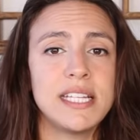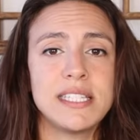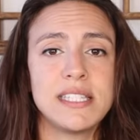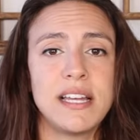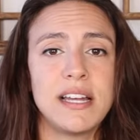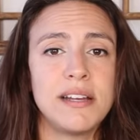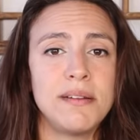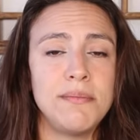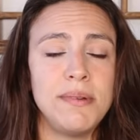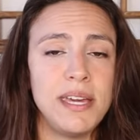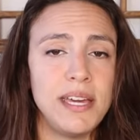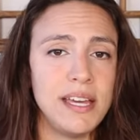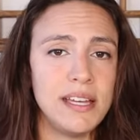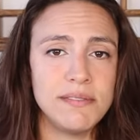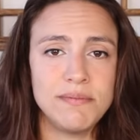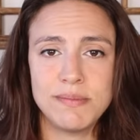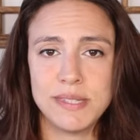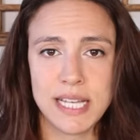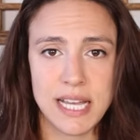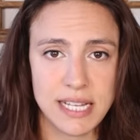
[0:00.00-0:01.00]
is going to
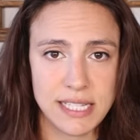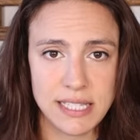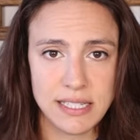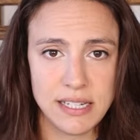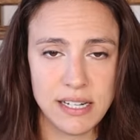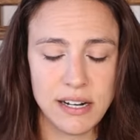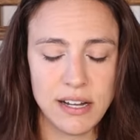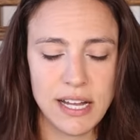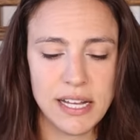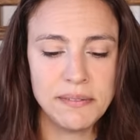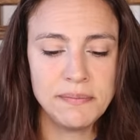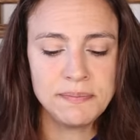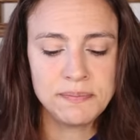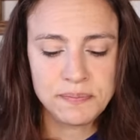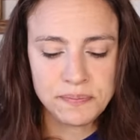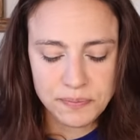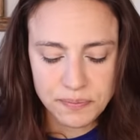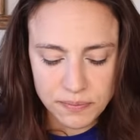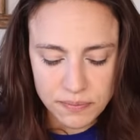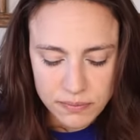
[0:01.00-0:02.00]
be tested on,
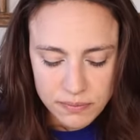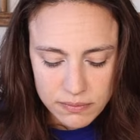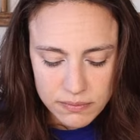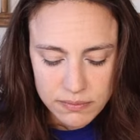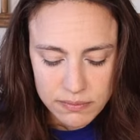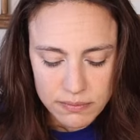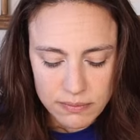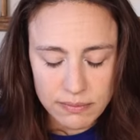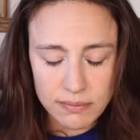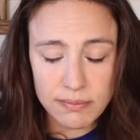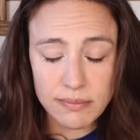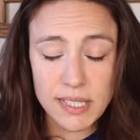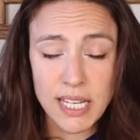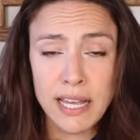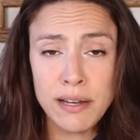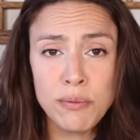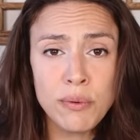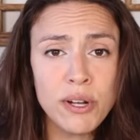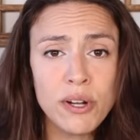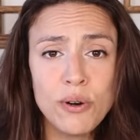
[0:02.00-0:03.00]

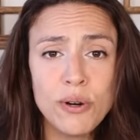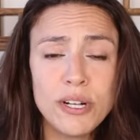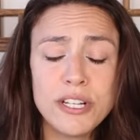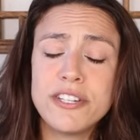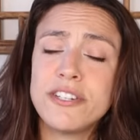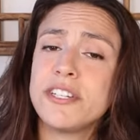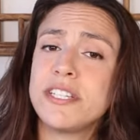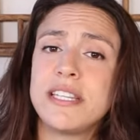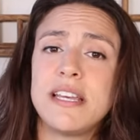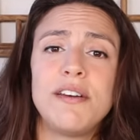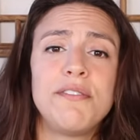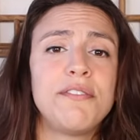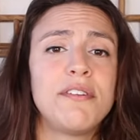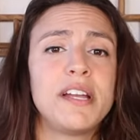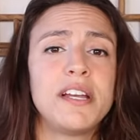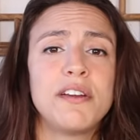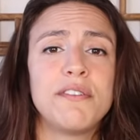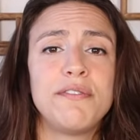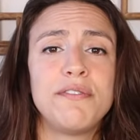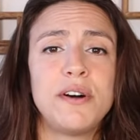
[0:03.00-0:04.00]
and record yourself
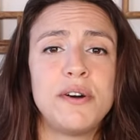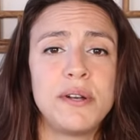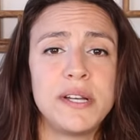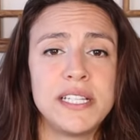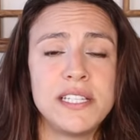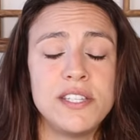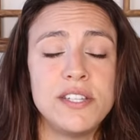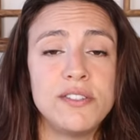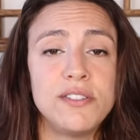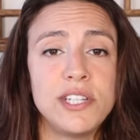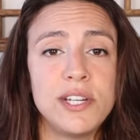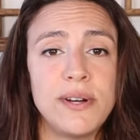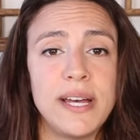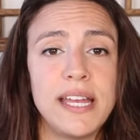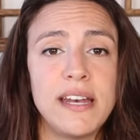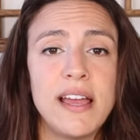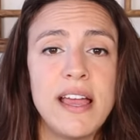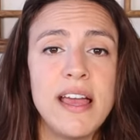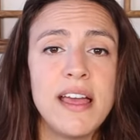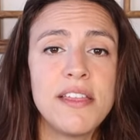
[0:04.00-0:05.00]
on your phone as you do
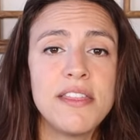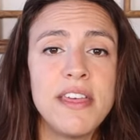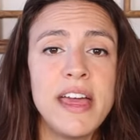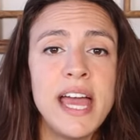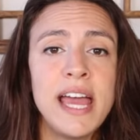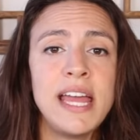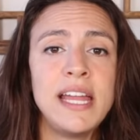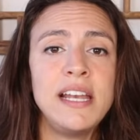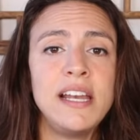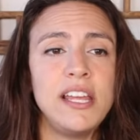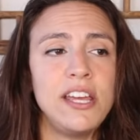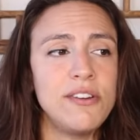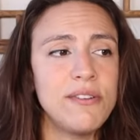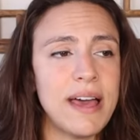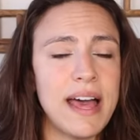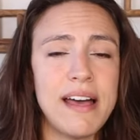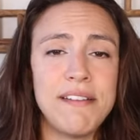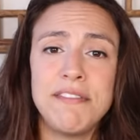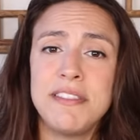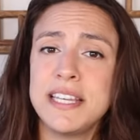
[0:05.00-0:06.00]
it. Then you
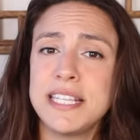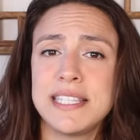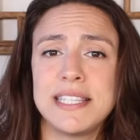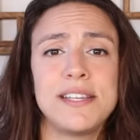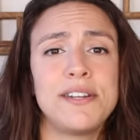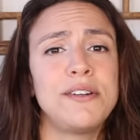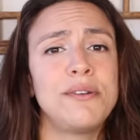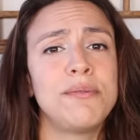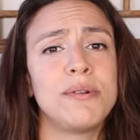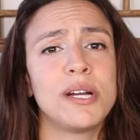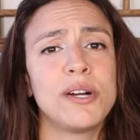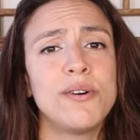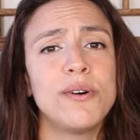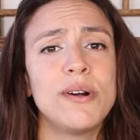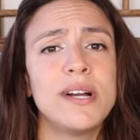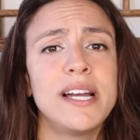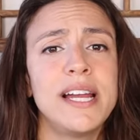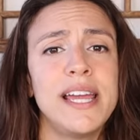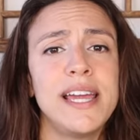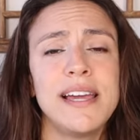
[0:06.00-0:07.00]
have this little
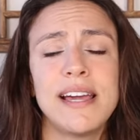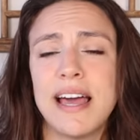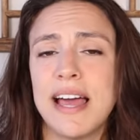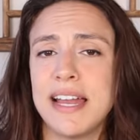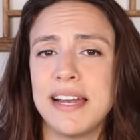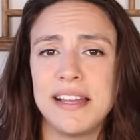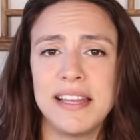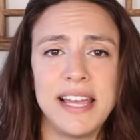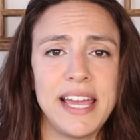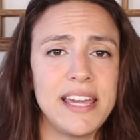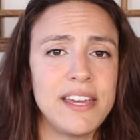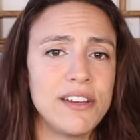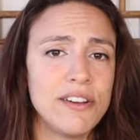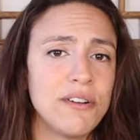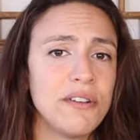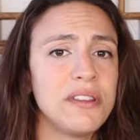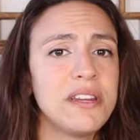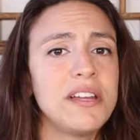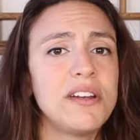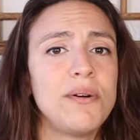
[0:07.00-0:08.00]
recording, kind of like your
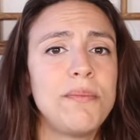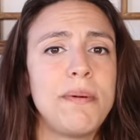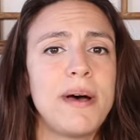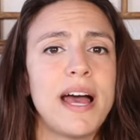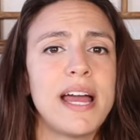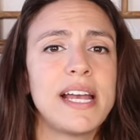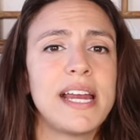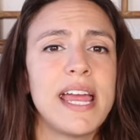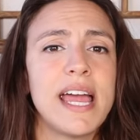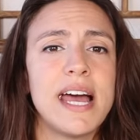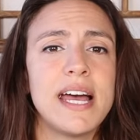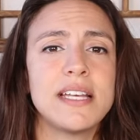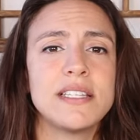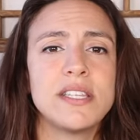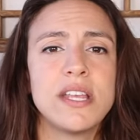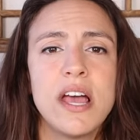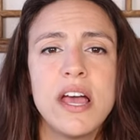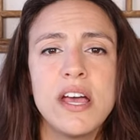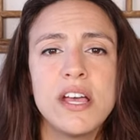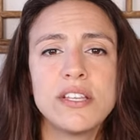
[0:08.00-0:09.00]
own little podcast.
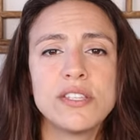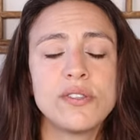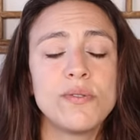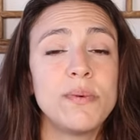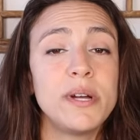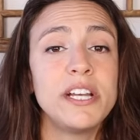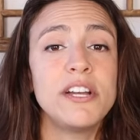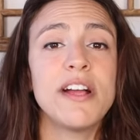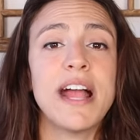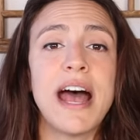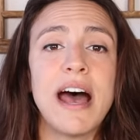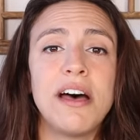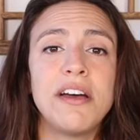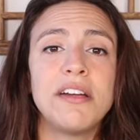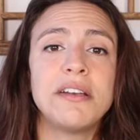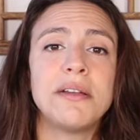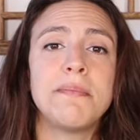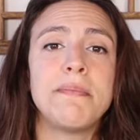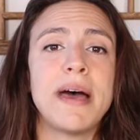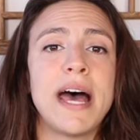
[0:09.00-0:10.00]
So, when you're out
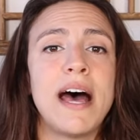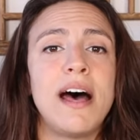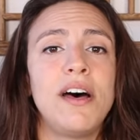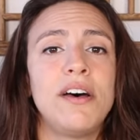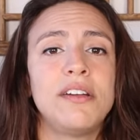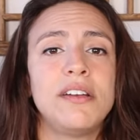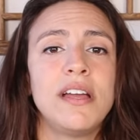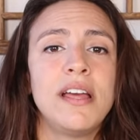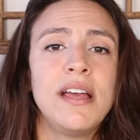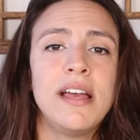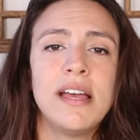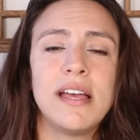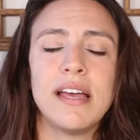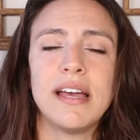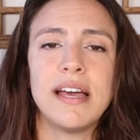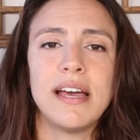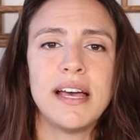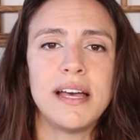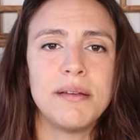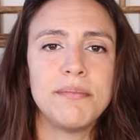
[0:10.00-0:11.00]
and about
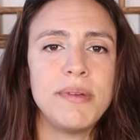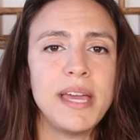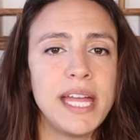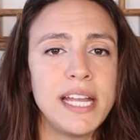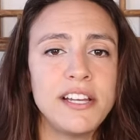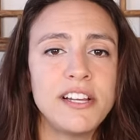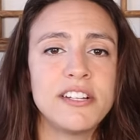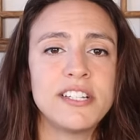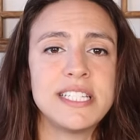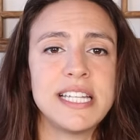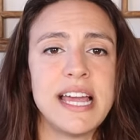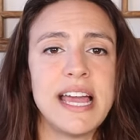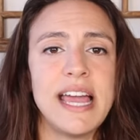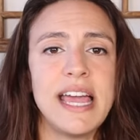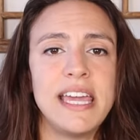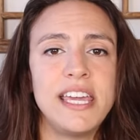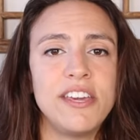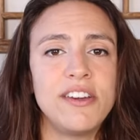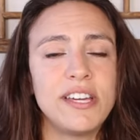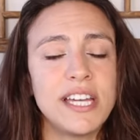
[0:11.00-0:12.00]
um, in your day,
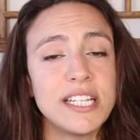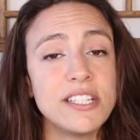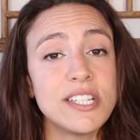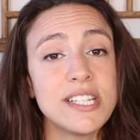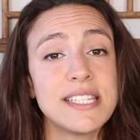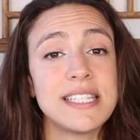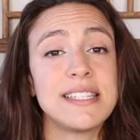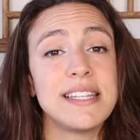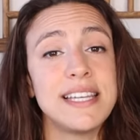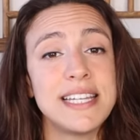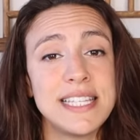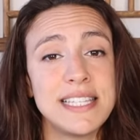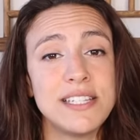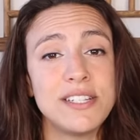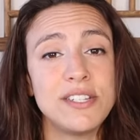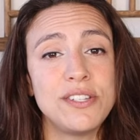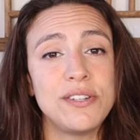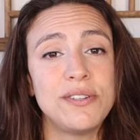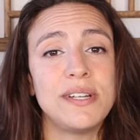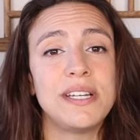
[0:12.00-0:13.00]
you can just
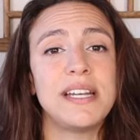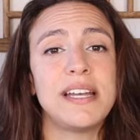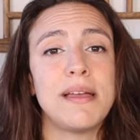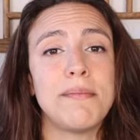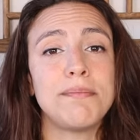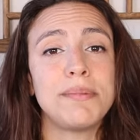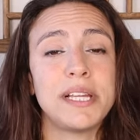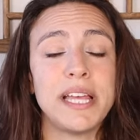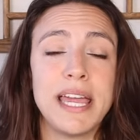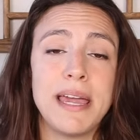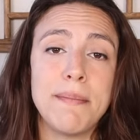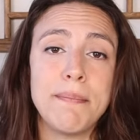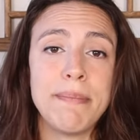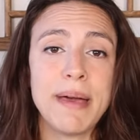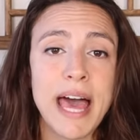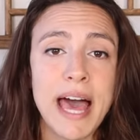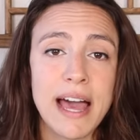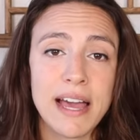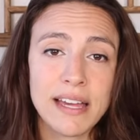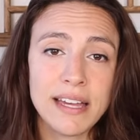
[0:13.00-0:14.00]
listen to it and play it
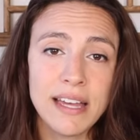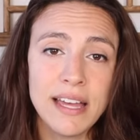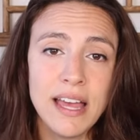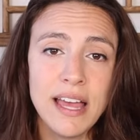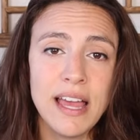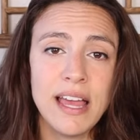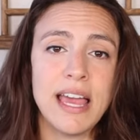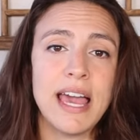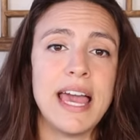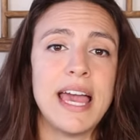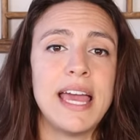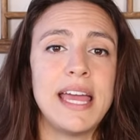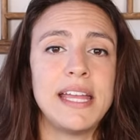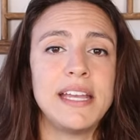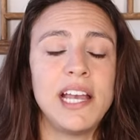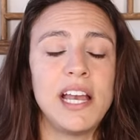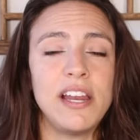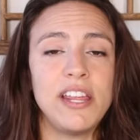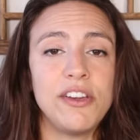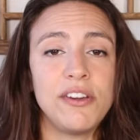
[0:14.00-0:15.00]
back.
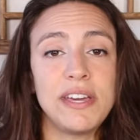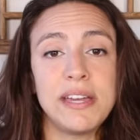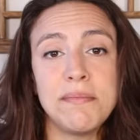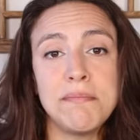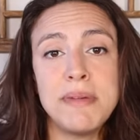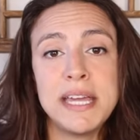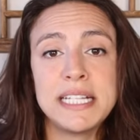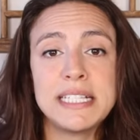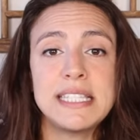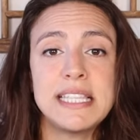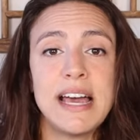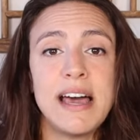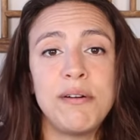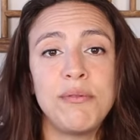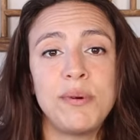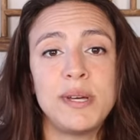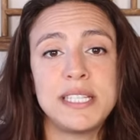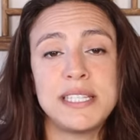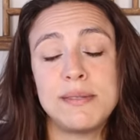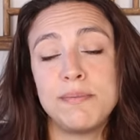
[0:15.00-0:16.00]
And you can mix that
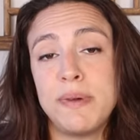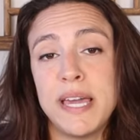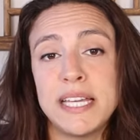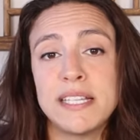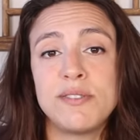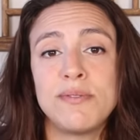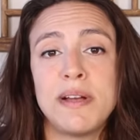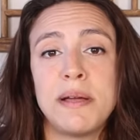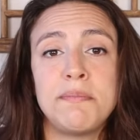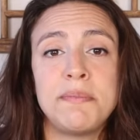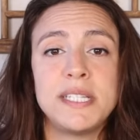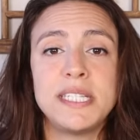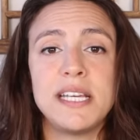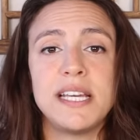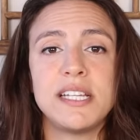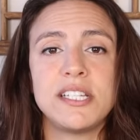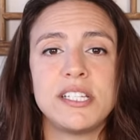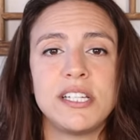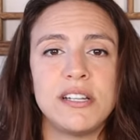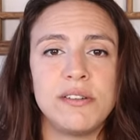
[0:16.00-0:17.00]
with spaced
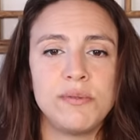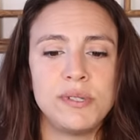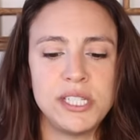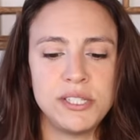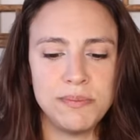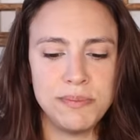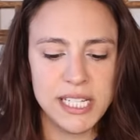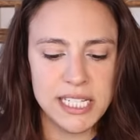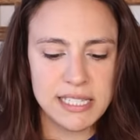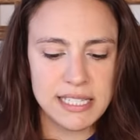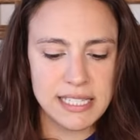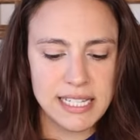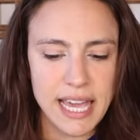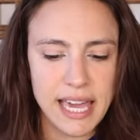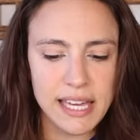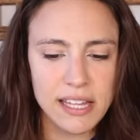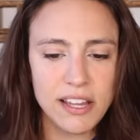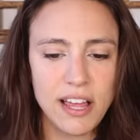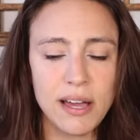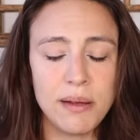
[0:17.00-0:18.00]
repetition, which means
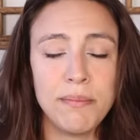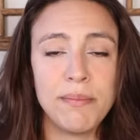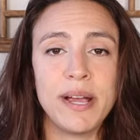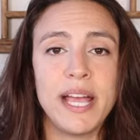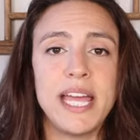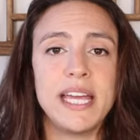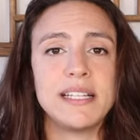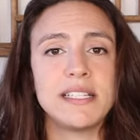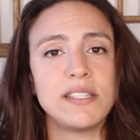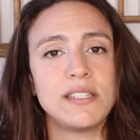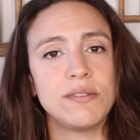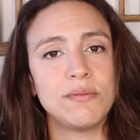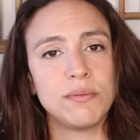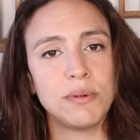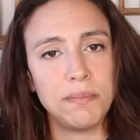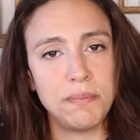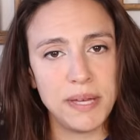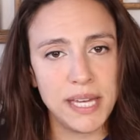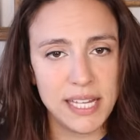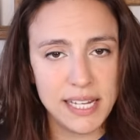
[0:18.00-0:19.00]
take long breaks,
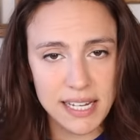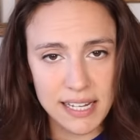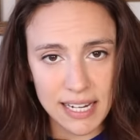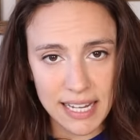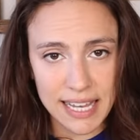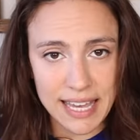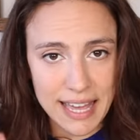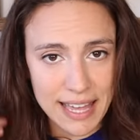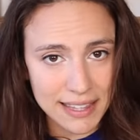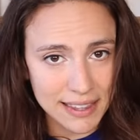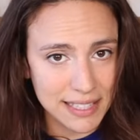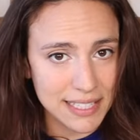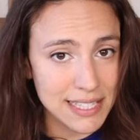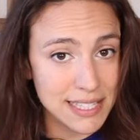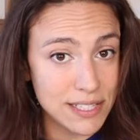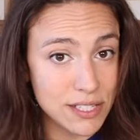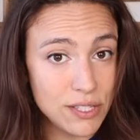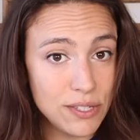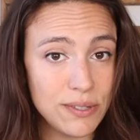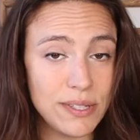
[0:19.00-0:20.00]
repeat it again,
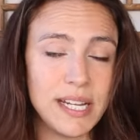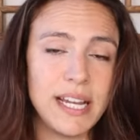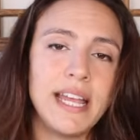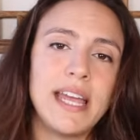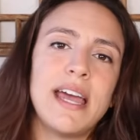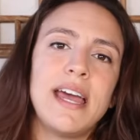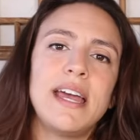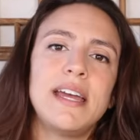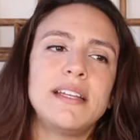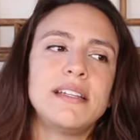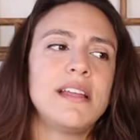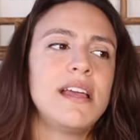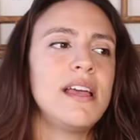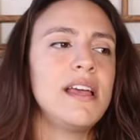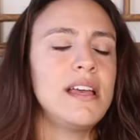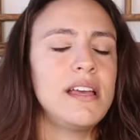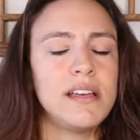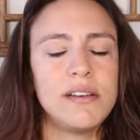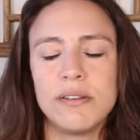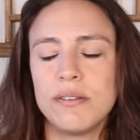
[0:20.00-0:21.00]
listen to it again,
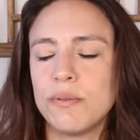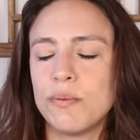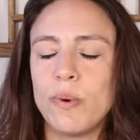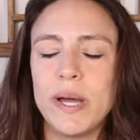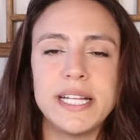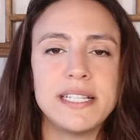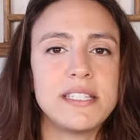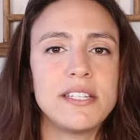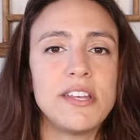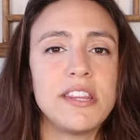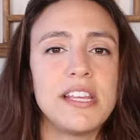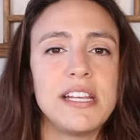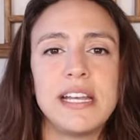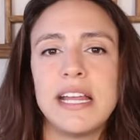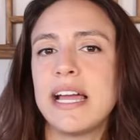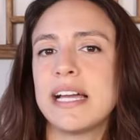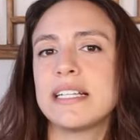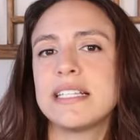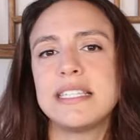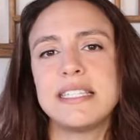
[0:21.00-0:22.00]
wait till the
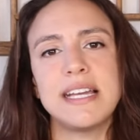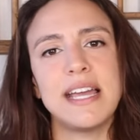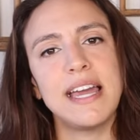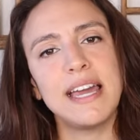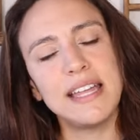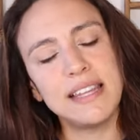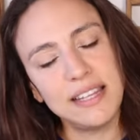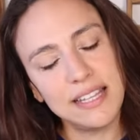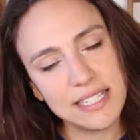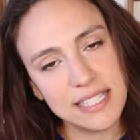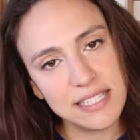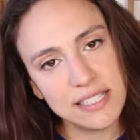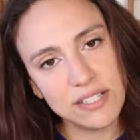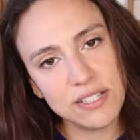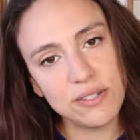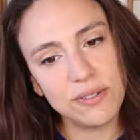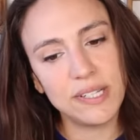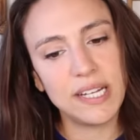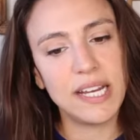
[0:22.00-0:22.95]
next day, listen to